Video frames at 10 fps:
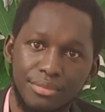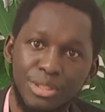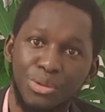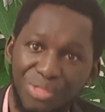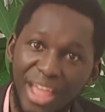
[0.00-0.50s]

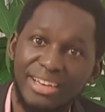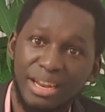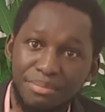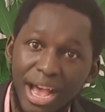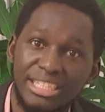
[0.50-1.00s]
You think
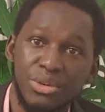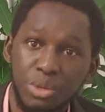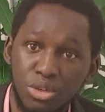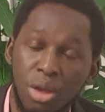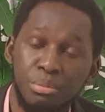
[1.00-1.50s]
that person
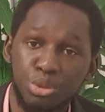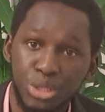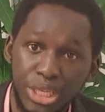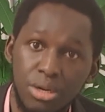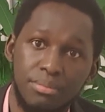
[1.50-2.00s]
will come to
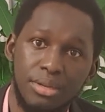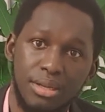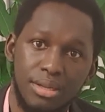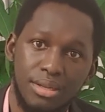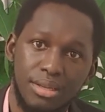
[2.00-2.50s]
Europe.
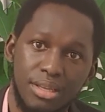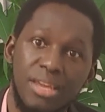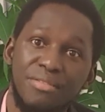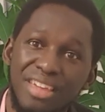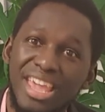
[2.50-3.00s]

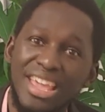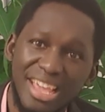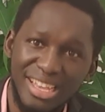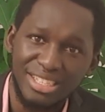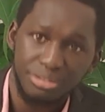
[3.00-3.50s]
If he
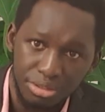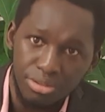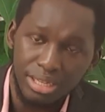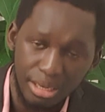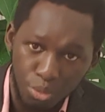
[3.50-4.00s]
is
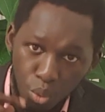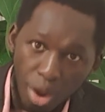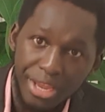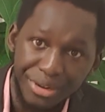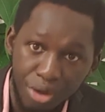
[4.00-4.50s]

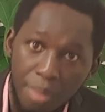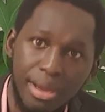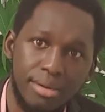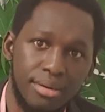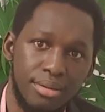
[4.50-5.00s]
walking
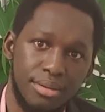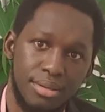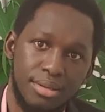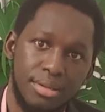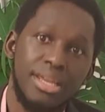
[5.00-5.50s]
normal,
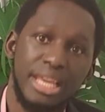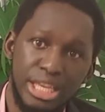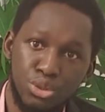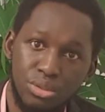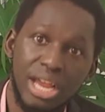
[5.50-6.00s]
he
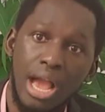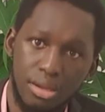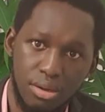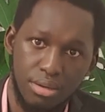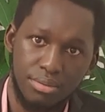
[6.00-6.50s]
should thank
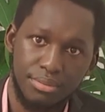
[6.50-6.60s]
God.